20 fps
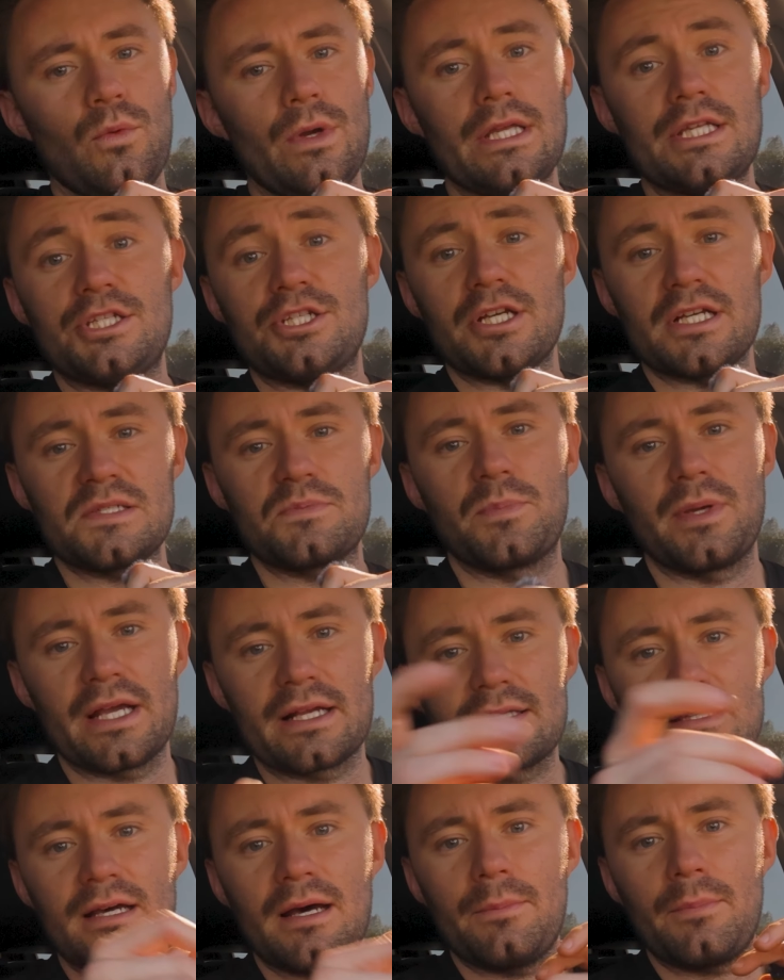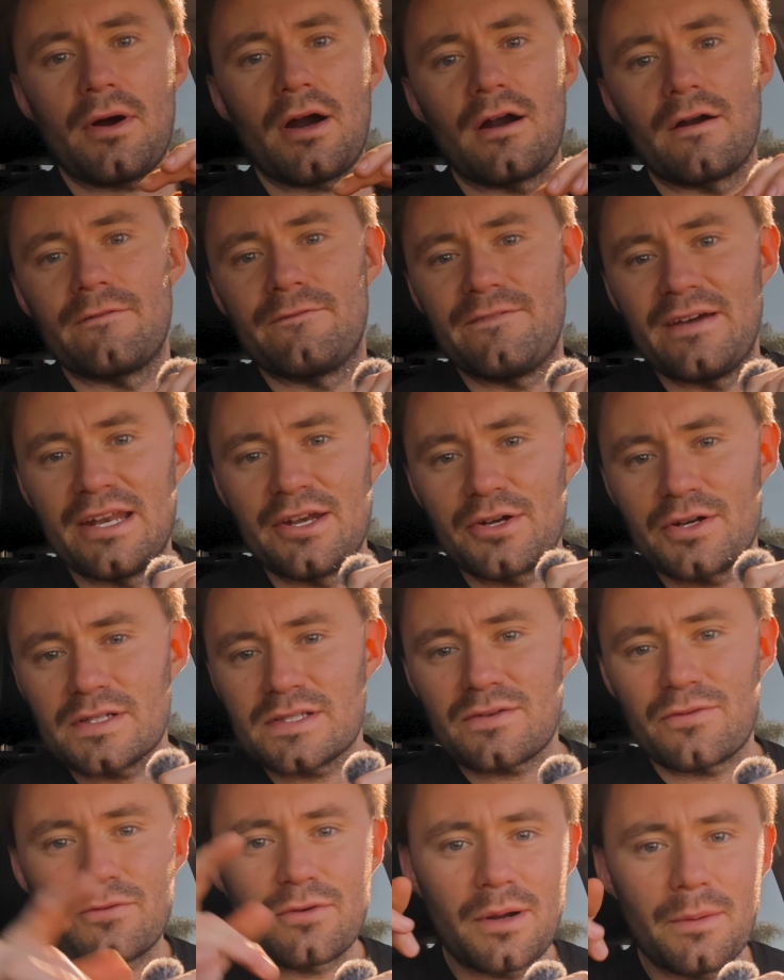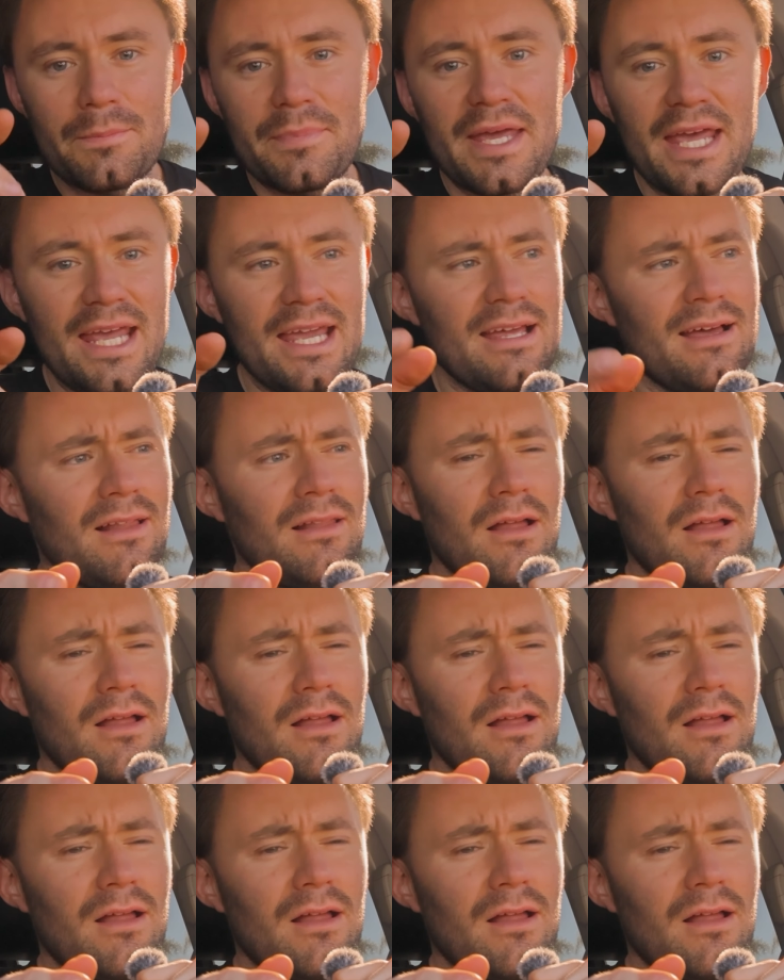We just picked up our fenders from paint